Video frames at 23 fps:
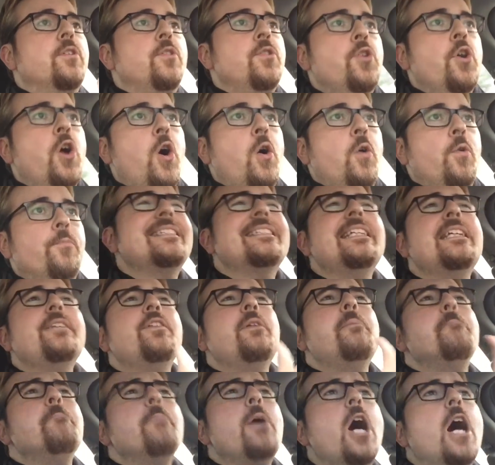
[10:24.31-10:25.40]
No. Is it
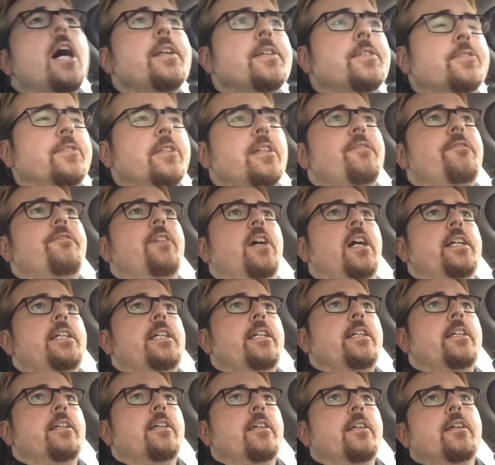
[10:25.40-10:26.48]
even modestly
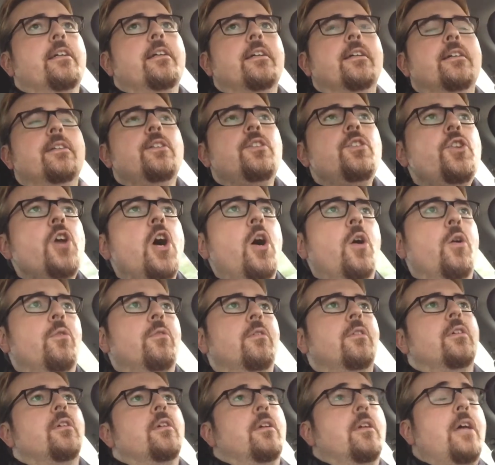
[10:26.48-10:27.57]
funny? No.
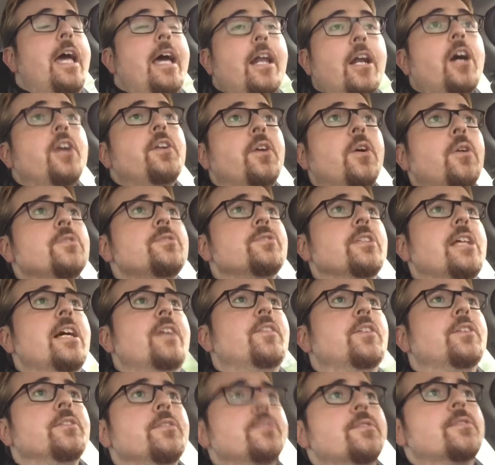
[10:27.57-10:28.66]
And on those
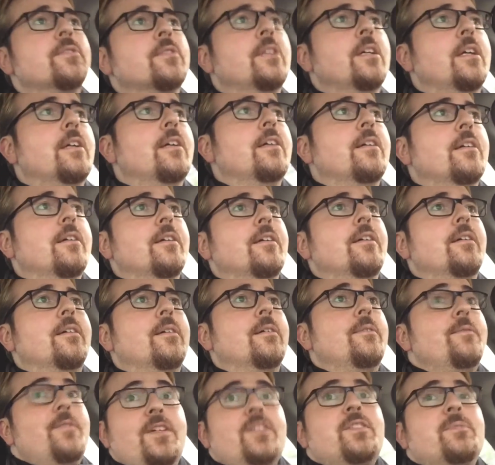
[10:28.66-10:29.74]
levels,
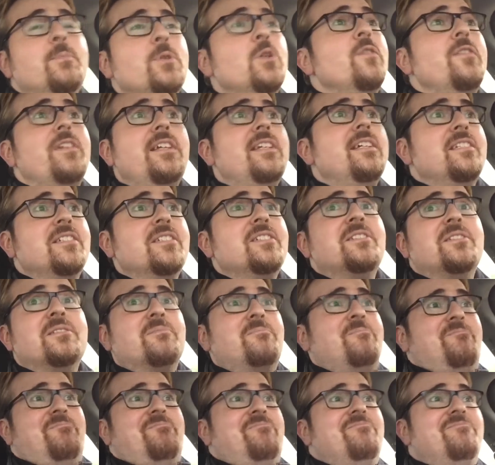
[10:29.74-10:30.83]
this movie is,
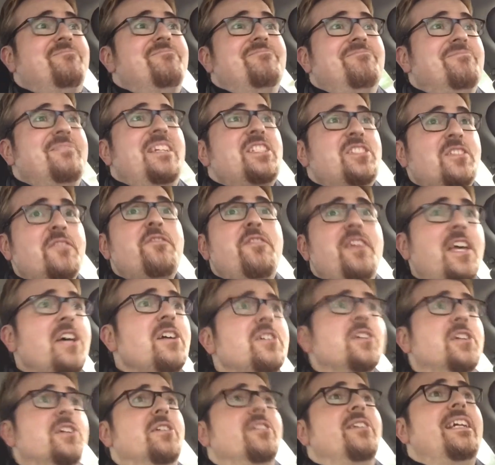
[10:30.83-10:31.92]
it's a
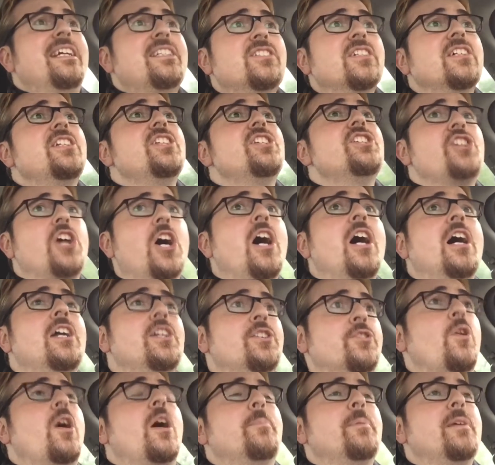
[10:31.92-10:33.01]
failure. It's a
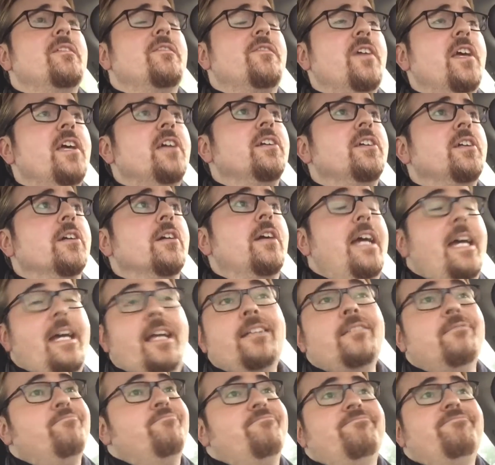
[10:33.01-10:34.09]
jaw-dropping failure.
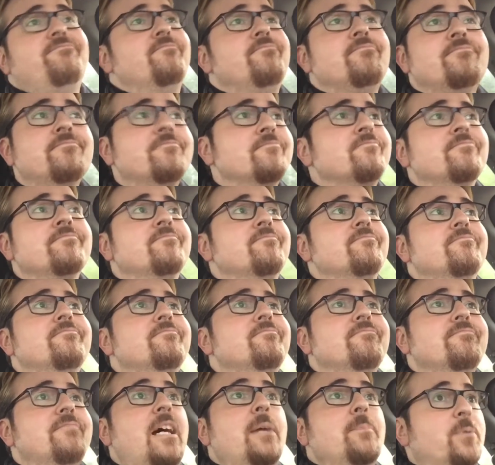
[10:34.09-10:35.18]
And
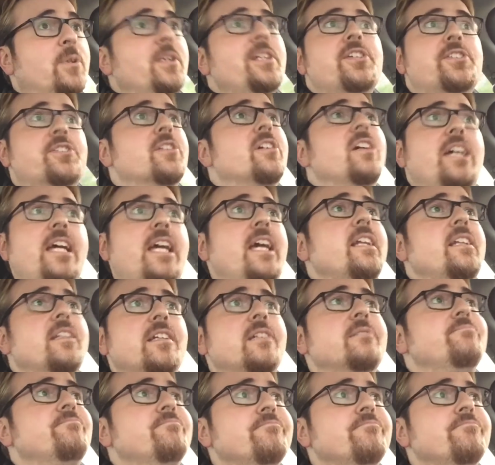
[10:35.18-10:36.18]
I'm pretty sure I hated it.